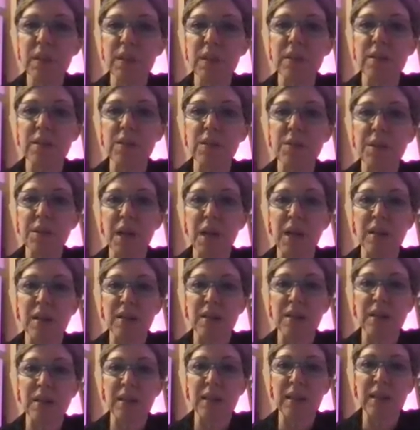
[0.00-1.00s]
So
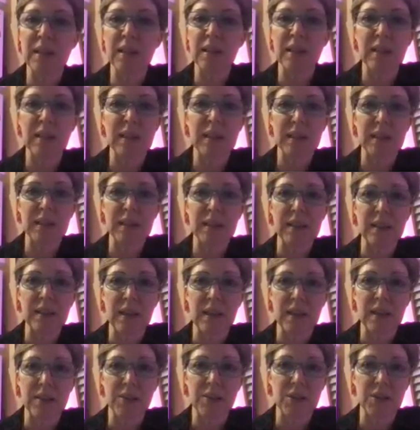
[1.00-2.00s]
Tassili in
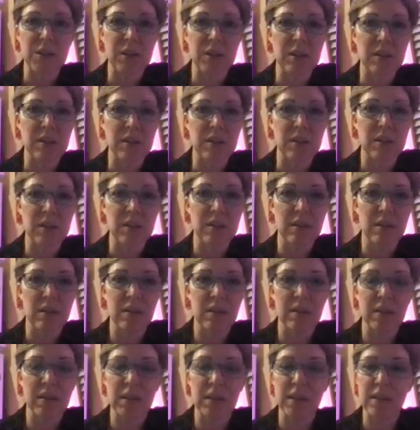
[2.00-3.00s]
Ager
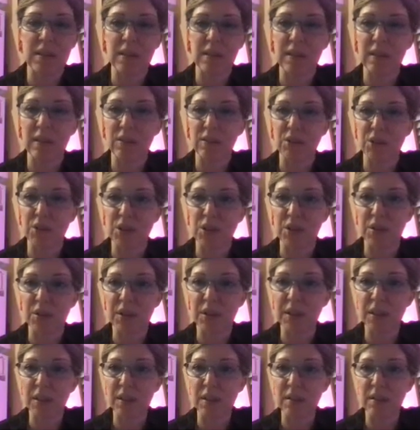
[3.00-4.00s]
is in
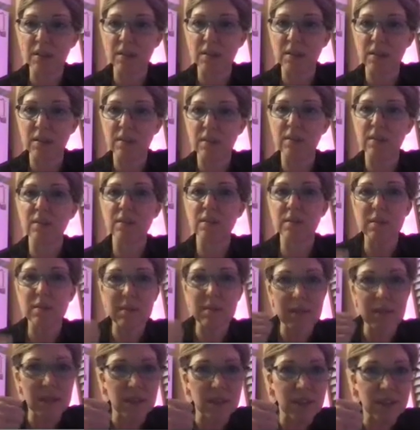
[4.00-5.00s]
Algeria.
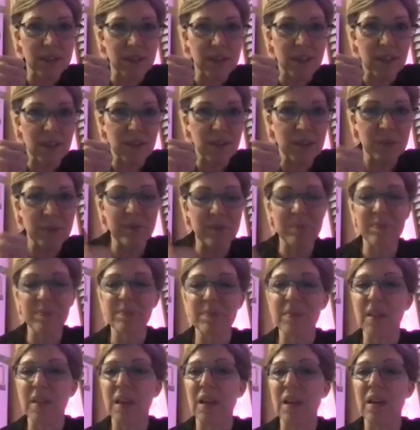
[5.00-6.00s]
Good note.
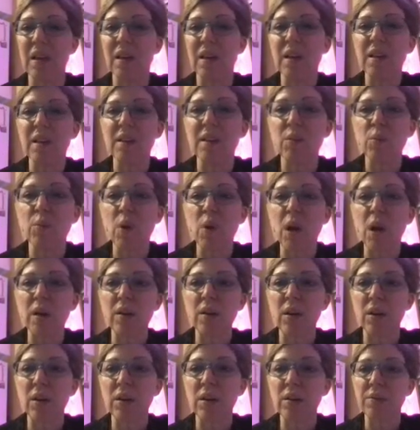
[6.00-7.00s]
The rock
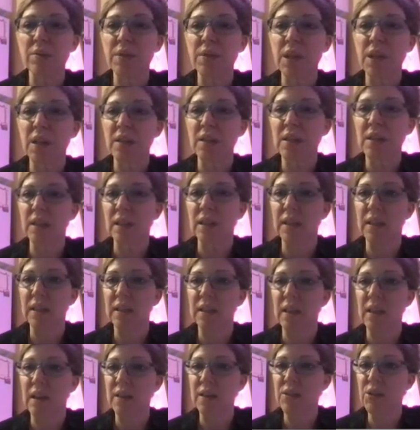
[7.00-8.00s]
art of Tassili
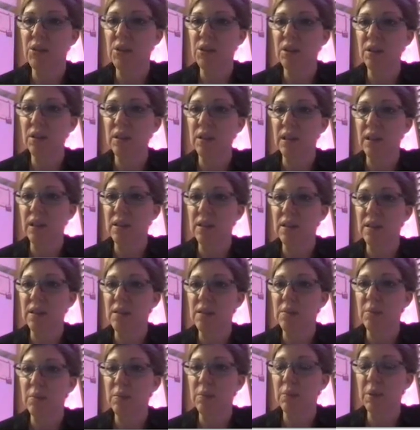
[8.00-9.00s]
in Ager can
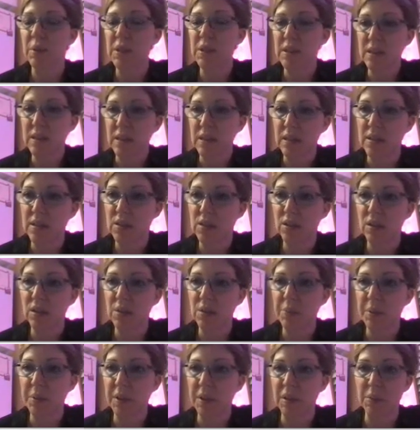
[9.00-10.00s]
be said to
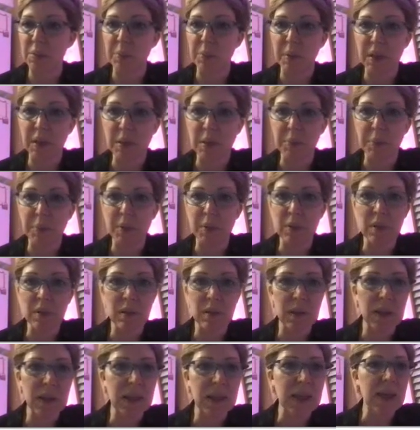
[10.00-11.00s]
depict people
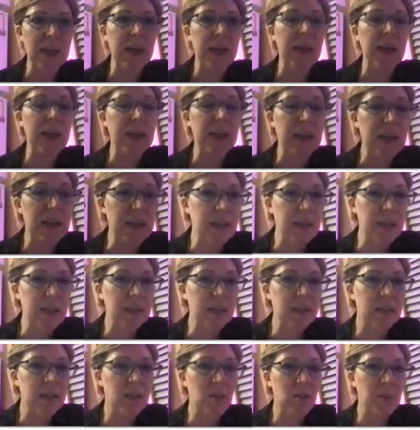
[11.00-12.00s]

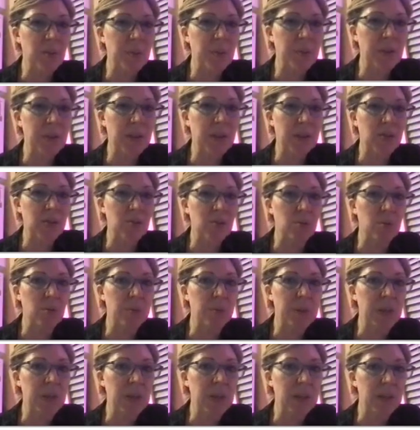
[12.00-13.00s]
and supernatural
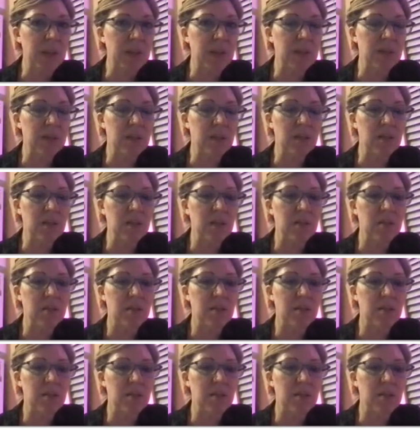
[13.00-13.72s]
beings.